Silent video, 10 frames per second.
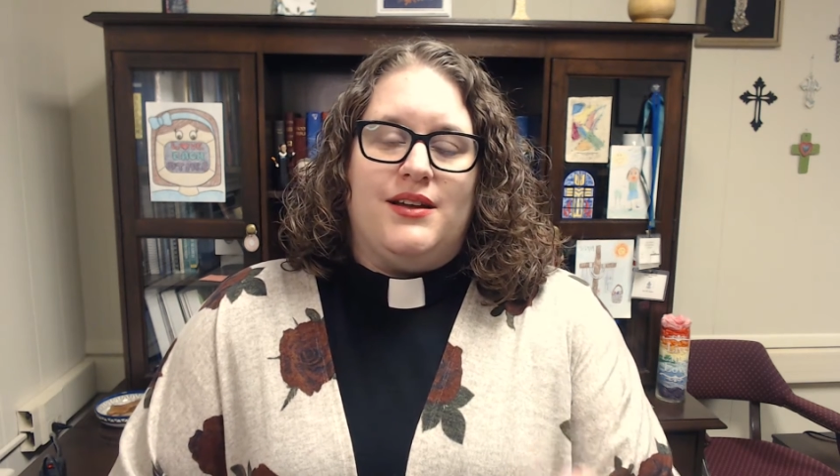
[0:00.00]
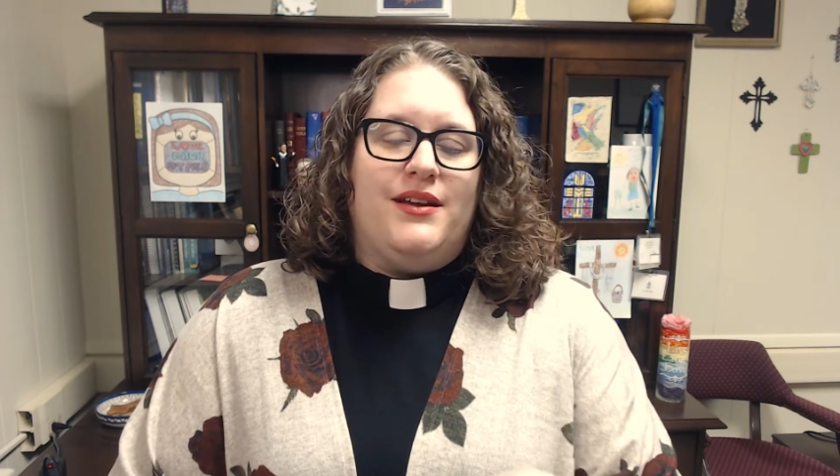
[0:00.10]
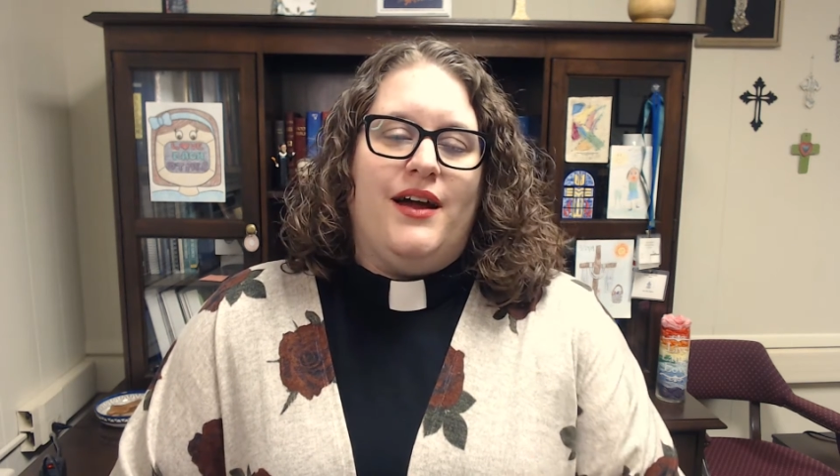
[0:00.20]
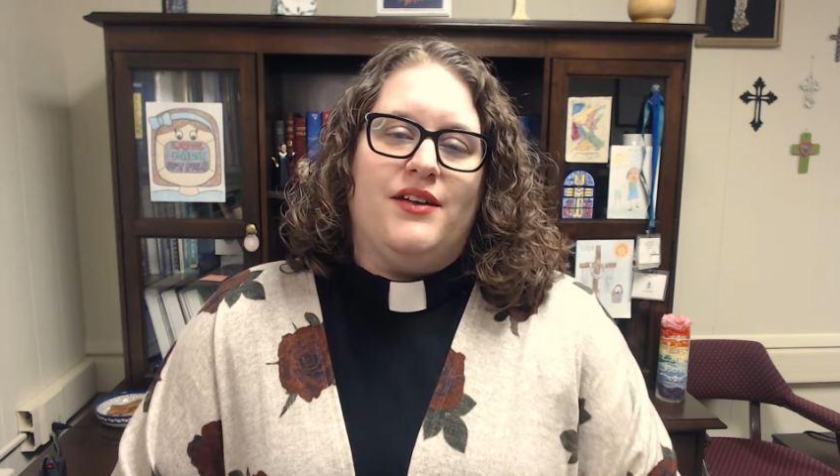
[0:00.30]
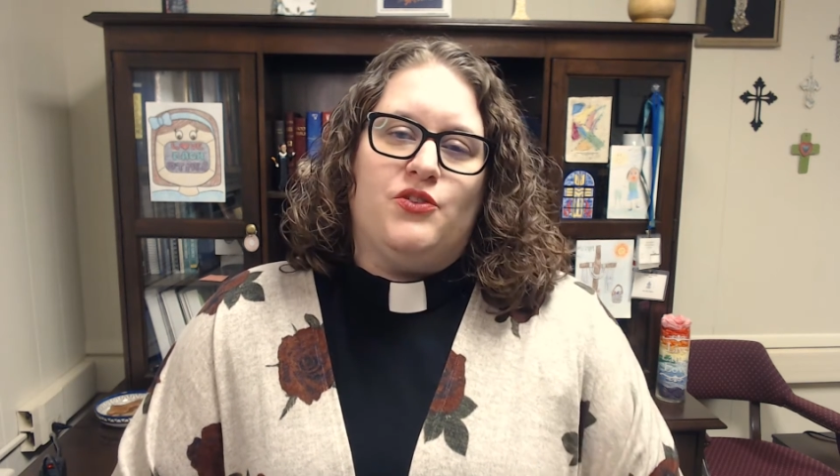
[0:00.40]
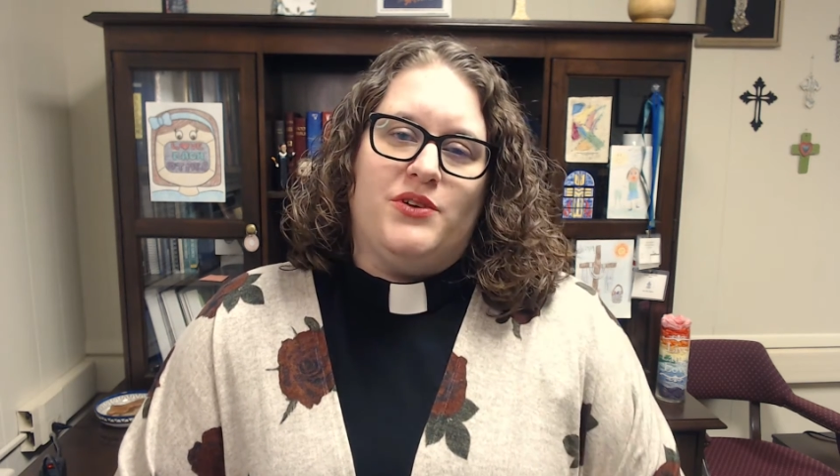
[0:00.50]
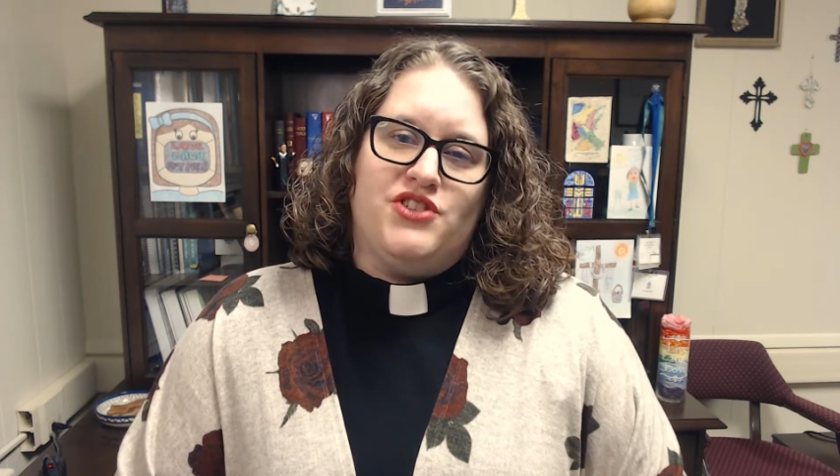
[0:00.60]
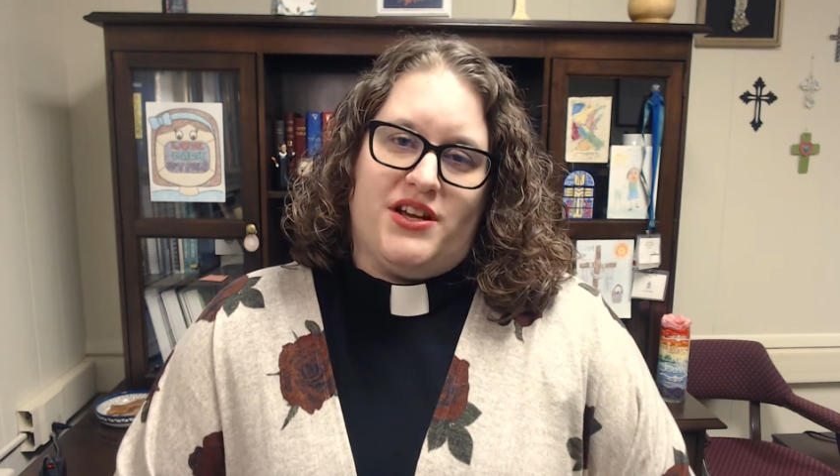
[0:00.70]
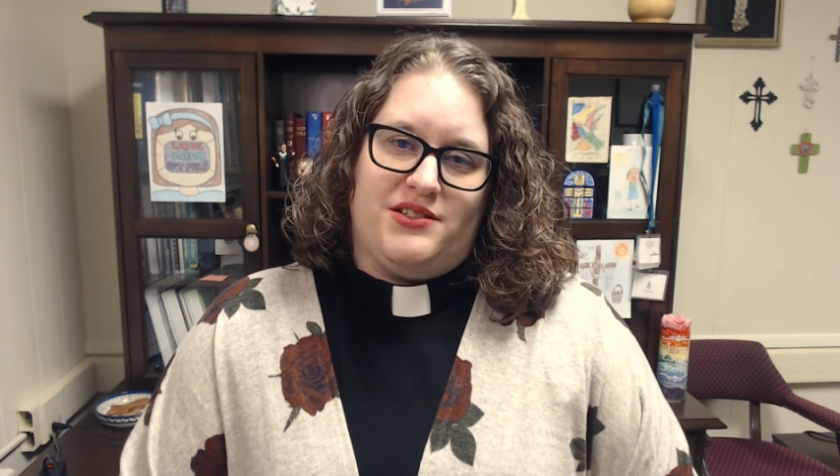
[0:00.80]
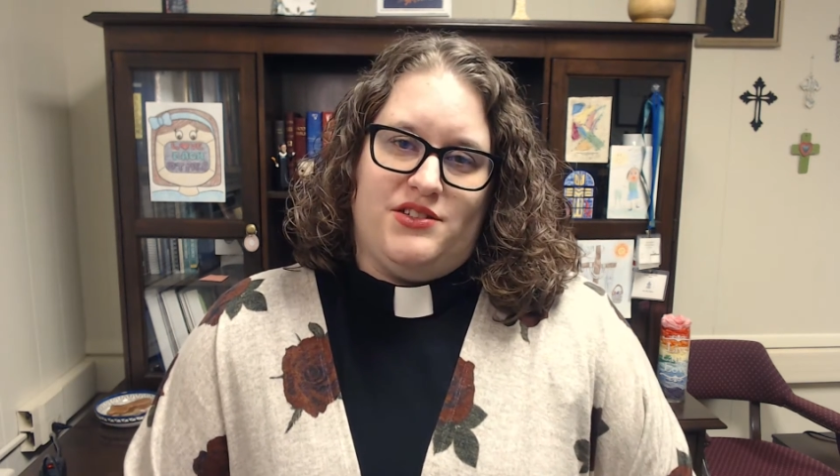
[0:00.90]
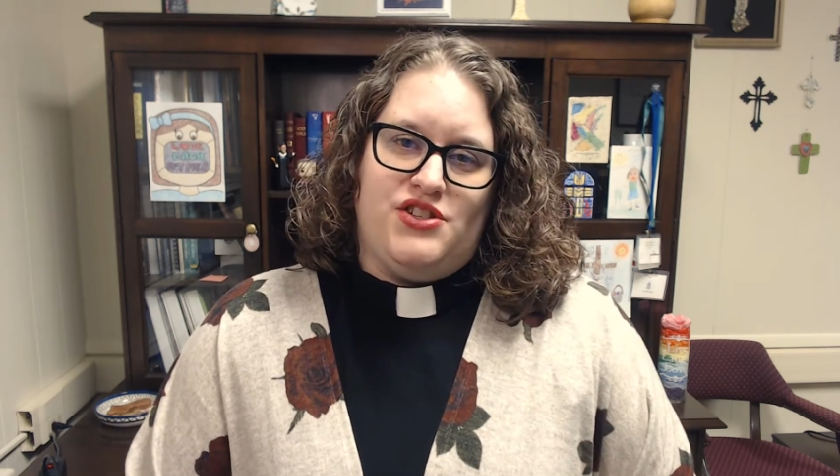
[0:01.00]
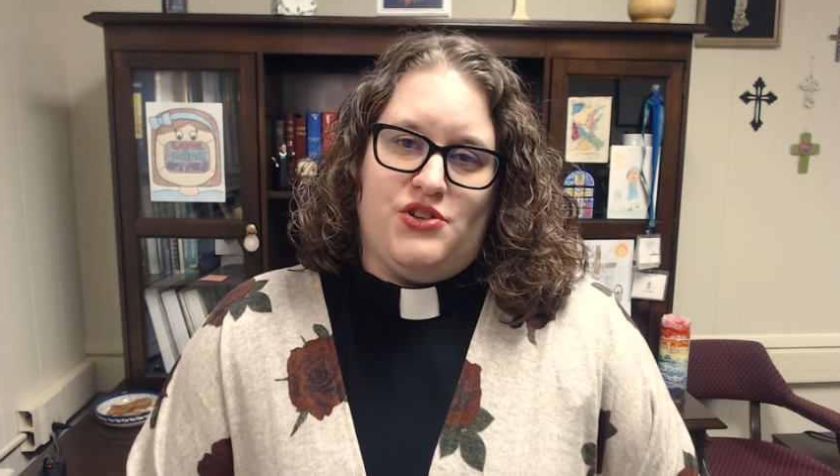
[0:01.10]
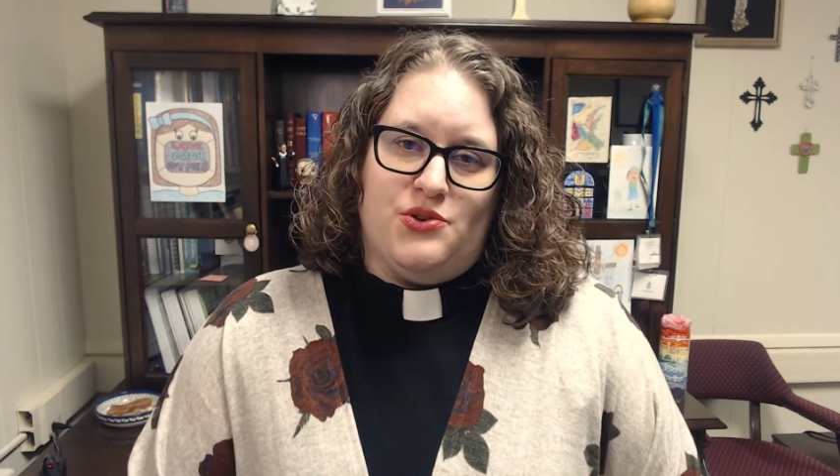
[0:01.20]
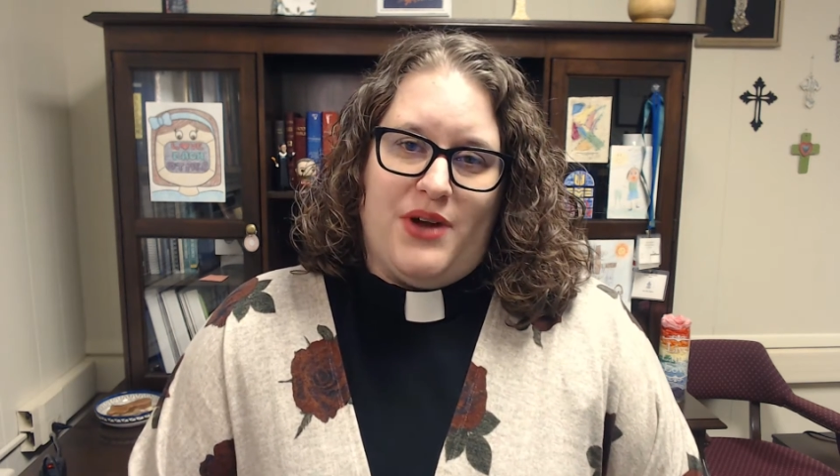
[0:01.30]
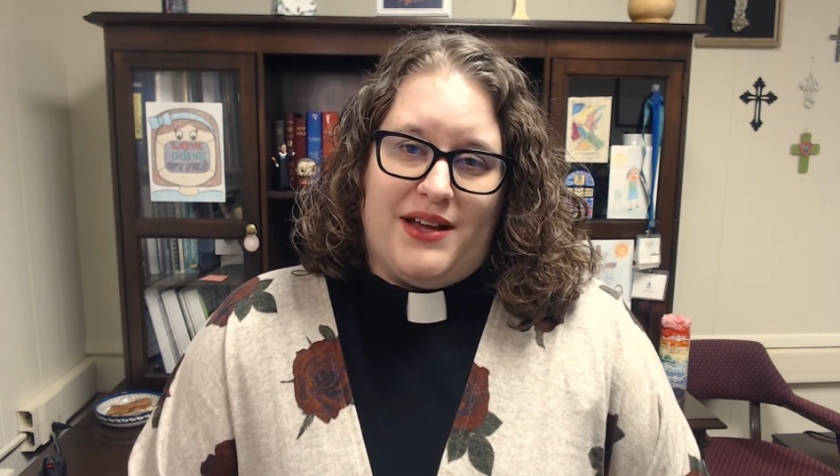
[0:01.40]
he has rejected
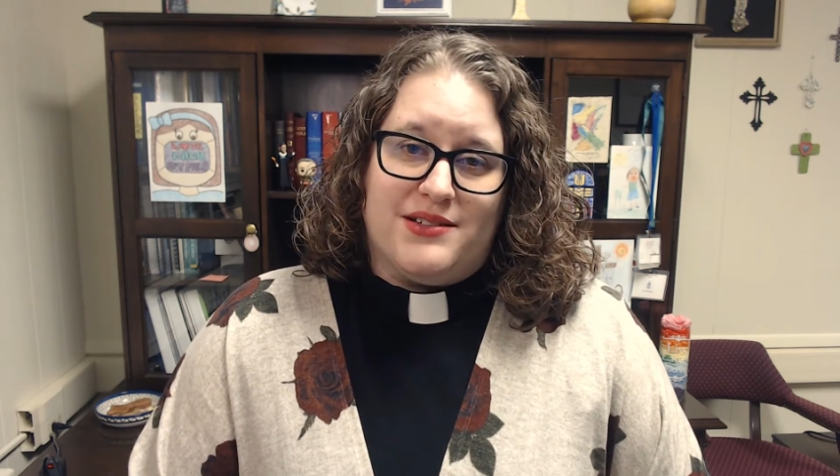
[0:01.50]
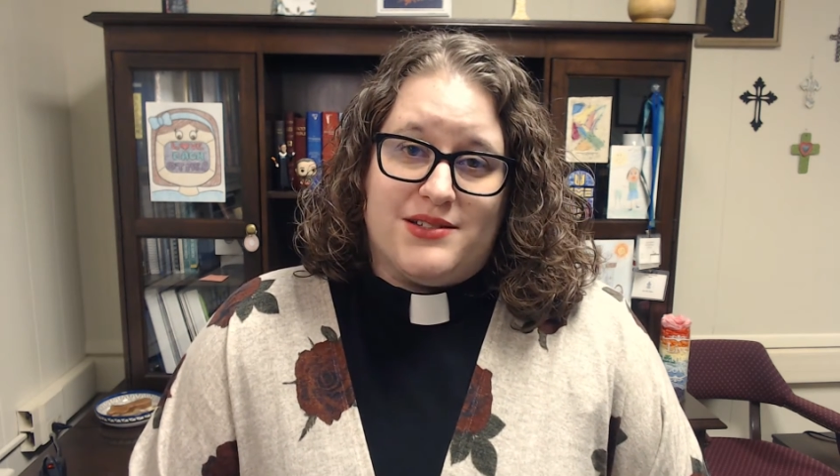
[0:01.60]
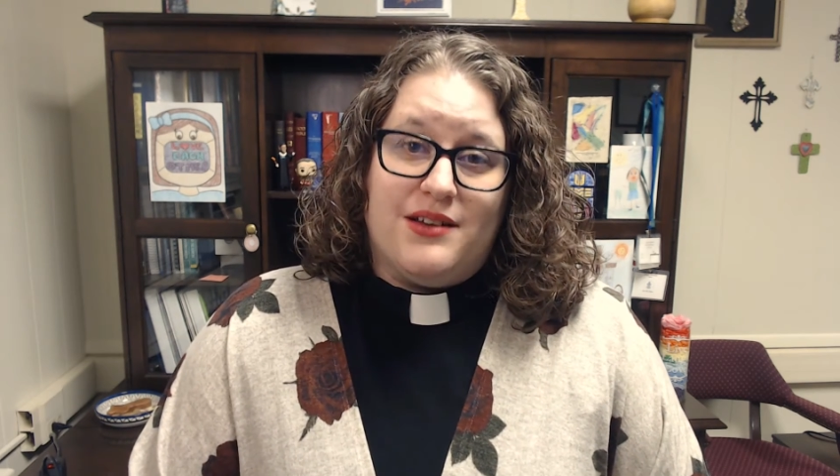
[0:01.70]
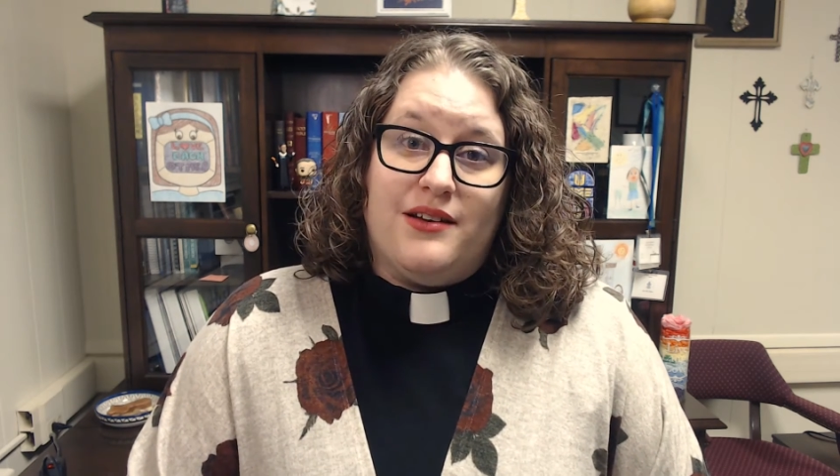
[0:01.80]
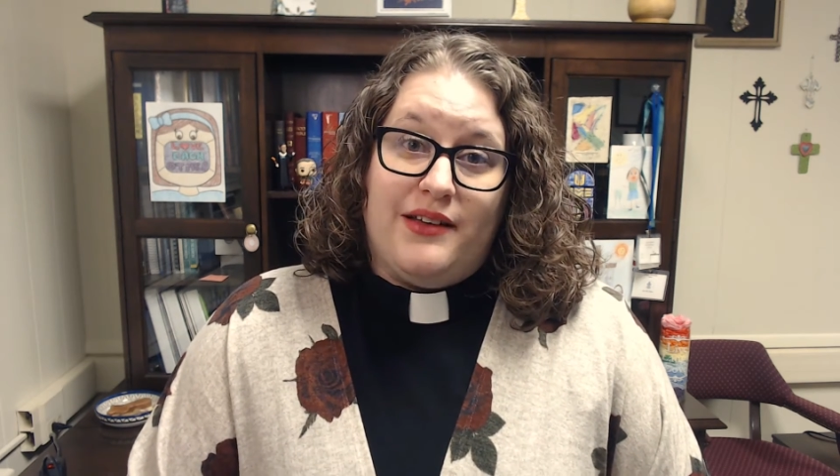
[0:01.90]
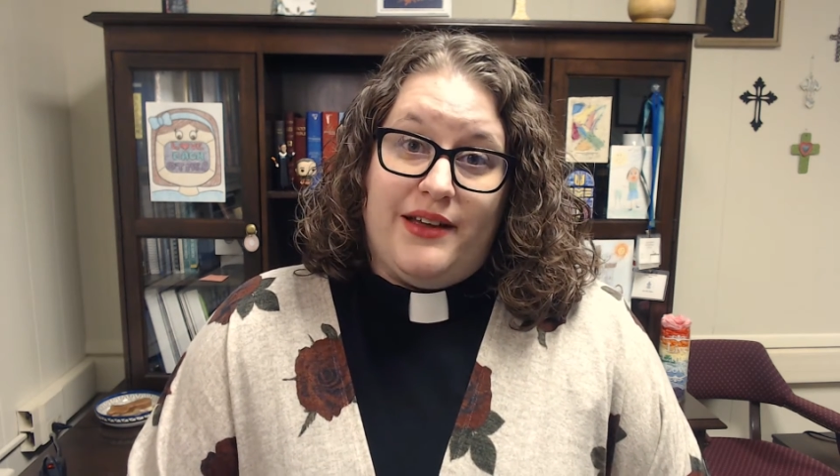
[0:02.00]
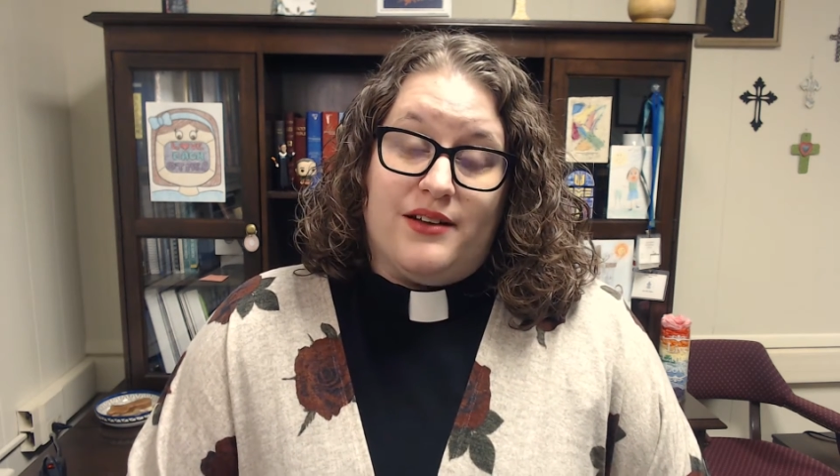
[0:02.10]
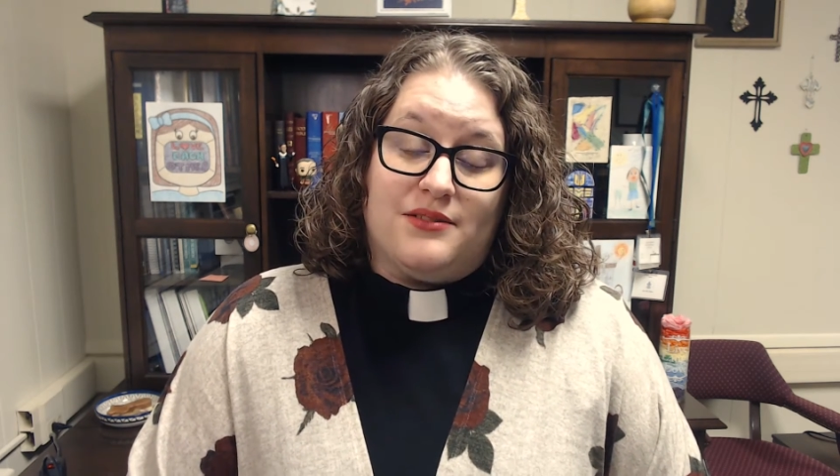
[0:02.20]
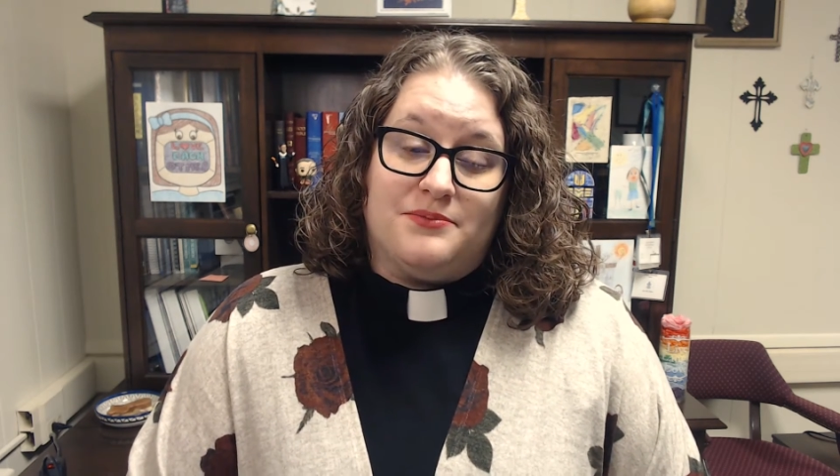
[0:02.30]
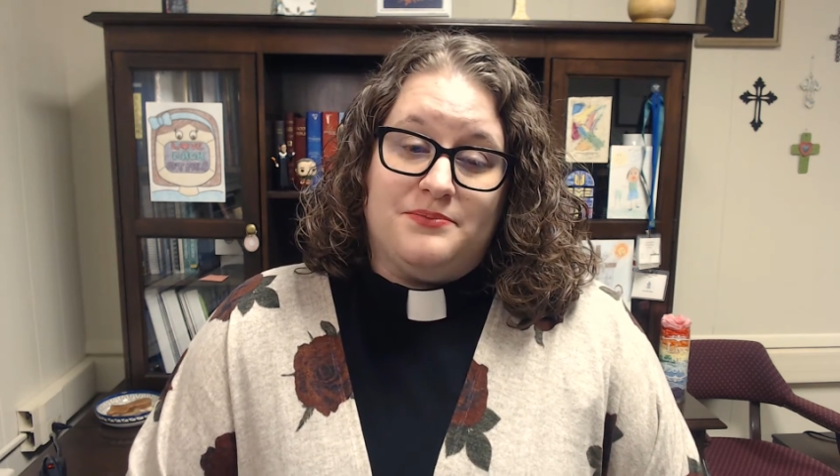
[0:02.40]
you as king.